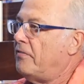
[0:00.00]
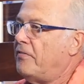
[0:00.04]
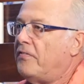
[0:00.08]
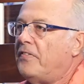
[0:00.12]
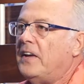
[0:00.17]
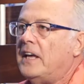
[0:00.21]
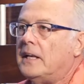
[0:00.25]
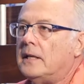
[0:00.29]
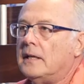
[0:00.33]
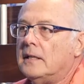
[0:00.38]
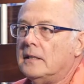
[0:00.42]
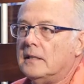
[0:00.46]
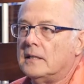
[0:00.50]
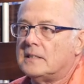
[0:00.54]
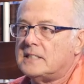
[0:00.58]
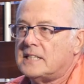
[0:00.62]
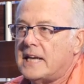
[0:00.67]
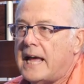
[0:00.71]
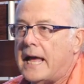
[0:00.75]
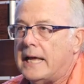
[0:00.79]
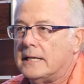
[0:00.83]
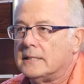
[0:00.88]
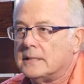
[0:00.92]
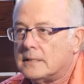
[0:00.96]
fit in the
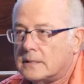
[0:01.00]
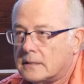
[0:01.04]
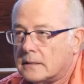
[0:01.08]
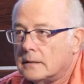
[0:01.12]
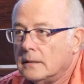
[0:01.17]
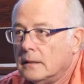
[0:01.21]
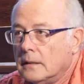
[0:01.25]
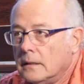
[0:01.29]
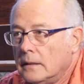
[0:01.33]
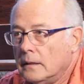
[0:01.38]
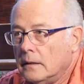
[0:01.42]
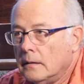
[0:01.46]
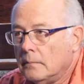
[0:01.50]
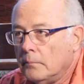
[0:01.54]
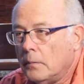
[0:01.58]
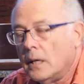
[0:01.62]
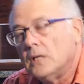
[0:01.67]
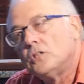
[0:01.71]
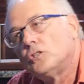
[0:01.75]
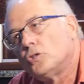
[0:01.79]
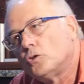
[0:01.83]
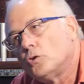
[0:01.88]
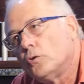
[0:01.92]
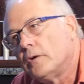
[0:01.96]
tent.
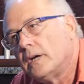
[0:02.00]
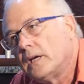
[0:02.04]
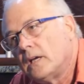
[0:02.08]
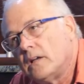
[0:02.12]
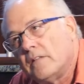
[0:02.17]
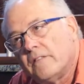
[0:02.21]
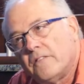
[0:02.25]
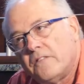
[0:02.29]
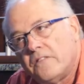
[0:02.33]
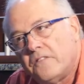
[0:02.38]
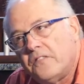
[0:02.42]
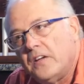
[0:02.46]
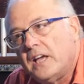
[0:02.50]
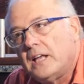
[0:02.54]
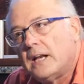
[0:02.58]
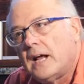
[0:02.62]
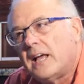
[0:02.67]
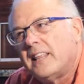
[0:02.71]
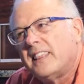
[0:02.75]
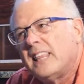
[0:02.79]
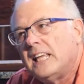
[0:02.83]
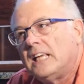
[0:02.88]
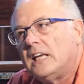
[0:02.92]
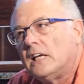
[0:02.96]
My story can fit.
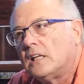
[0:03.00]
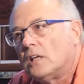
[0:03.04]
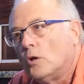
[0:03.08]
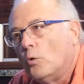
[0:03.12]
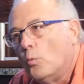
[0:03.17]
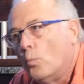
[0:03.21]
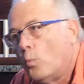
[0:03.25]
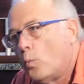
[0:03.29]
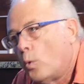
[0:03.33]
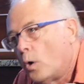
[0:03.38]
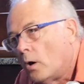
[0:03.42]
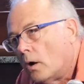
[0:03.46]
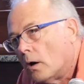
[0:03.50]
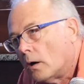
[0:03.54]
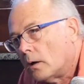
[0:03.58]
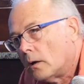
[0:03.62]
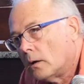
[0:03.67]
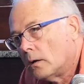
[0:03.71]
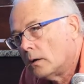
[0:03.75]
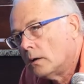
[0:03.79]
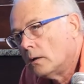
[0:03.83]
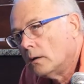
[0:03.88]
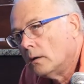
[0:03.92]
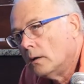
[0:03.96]
I think it can work.
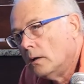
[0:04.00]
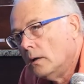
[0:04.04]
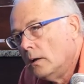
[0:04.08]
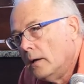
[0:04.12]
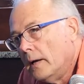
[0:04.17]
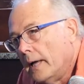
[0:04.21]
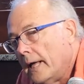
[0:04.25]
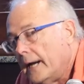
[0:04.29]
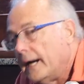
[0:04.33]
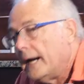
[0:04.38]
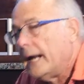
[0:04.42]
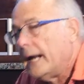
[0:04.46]
And